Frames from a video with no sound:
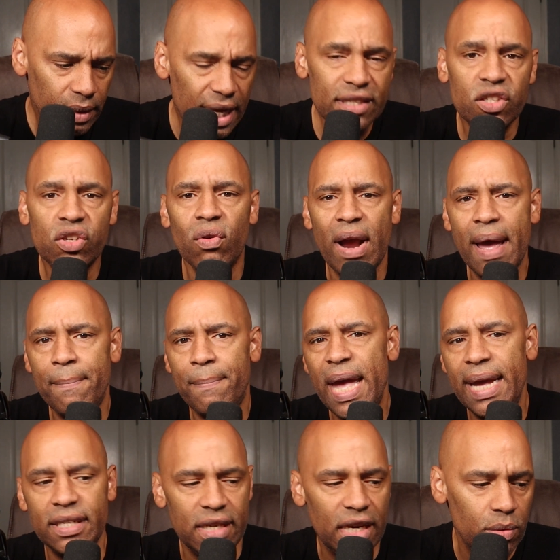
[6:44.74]
Instagram
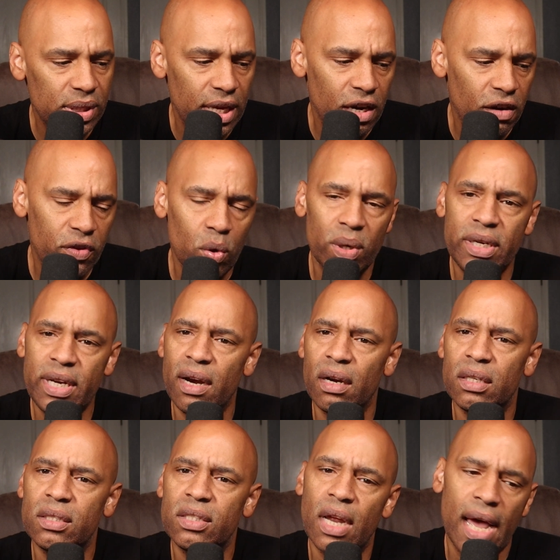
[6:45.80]
page, and he was interviewing
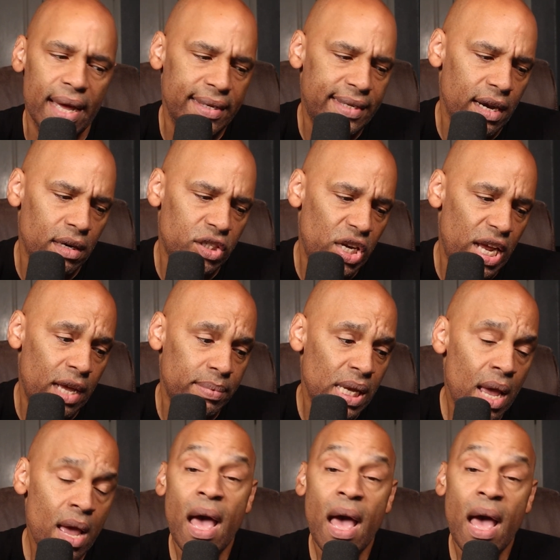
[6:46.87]
Derrick, uh, Derrick James.